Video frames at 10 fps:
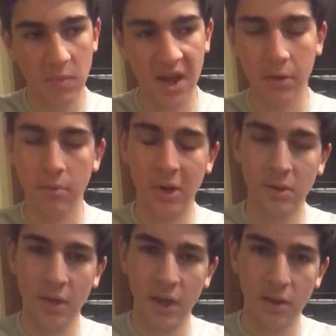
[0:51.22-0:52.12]
I don't know,
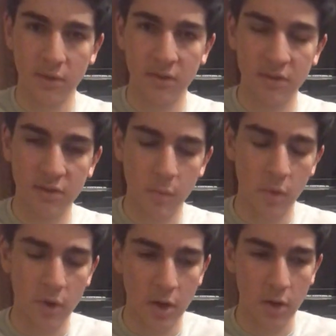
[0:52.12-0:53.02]
like a
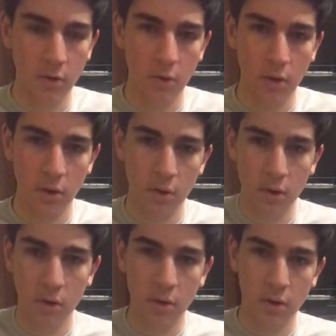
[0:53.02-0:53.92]
Sybil cut or
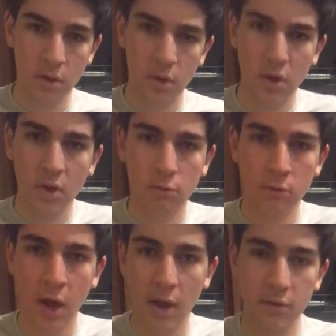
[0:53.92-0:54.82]

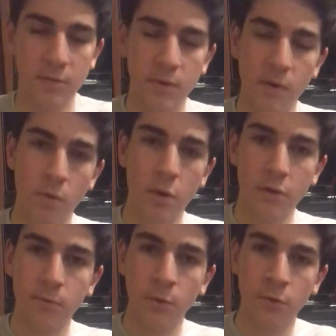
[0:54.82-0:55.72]
Rise, if you've ever
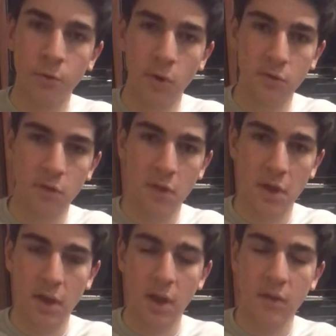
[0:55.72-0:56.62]
watched Virtuoso.
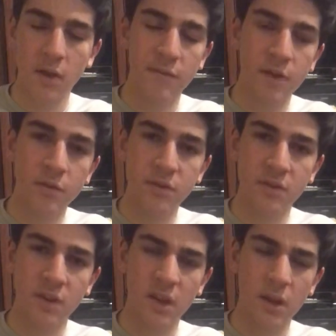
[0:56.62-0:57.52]
Like, I've never
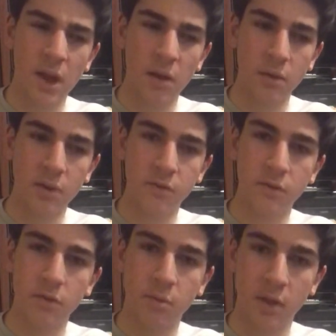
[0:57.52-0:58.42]
seen, I don't
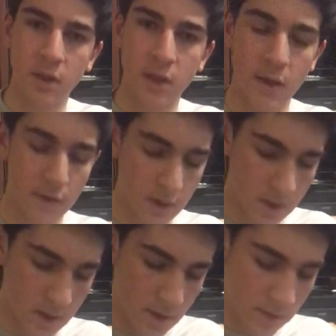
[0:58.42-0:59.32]
consider it something like that.
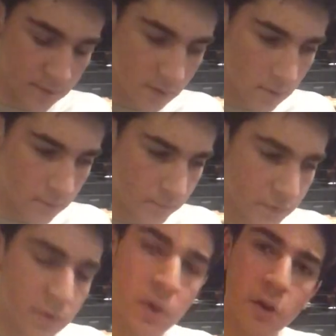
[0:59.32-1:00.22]
So,
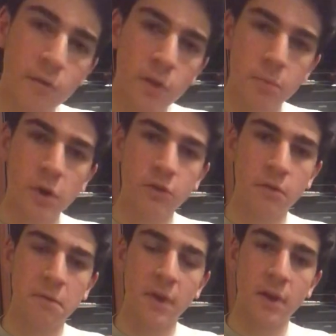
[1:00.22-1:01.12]
for the pressure
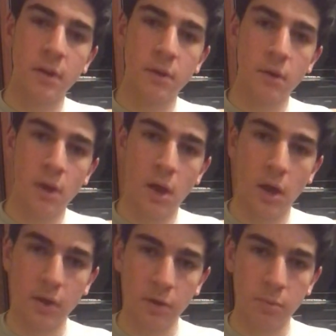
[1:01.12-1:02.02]
fan,
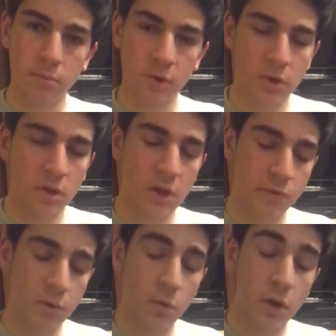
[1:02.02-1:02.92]

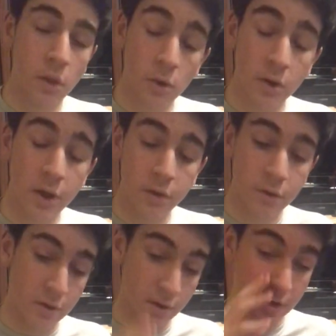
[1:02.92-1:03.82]
if you want to learn how to do
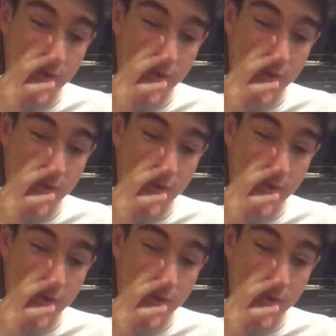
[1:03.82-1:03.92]
it, you're going to